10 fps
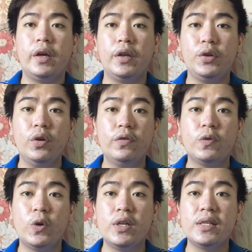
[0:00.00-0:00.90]
And you,
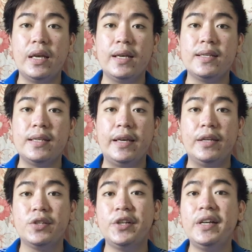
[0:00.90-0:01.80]
of course, as
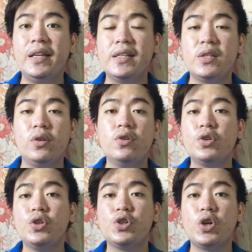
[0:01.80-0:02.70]
a journalist, you
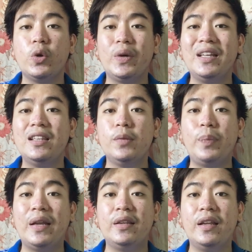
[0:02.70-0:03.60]
should show
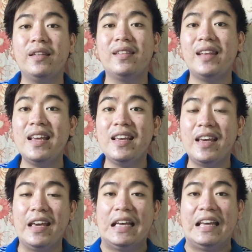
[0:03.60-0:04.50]
independent
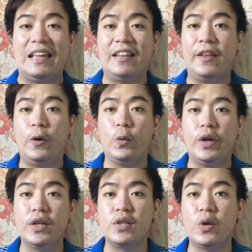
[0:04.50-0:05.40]
thinking in their
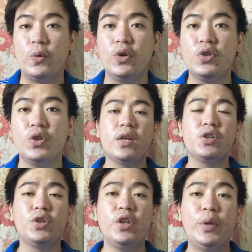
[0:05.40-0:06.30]
work. So you
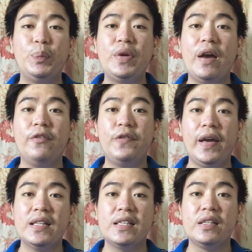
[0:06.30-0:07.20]
should not be
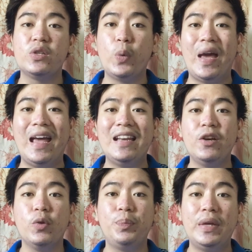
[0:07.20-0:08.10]
affected to any
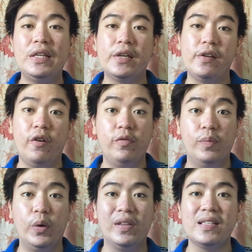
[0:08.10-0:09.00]
opinion of
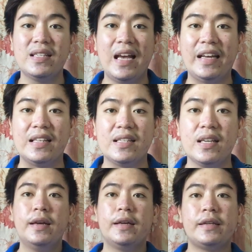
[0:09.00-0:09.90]
both sides.
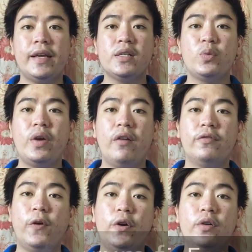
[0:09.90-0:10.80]
Next, we
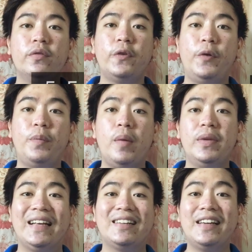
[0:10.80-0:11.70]
have forum for
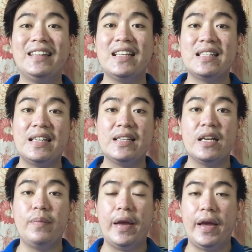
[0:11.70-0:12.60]
public
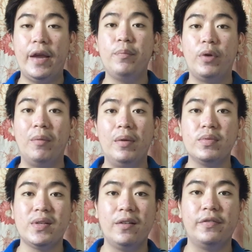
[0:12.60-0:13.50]
criticism and
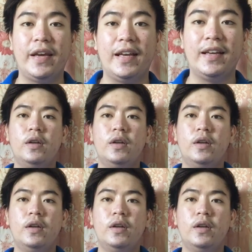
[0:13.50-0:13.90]
problem solving.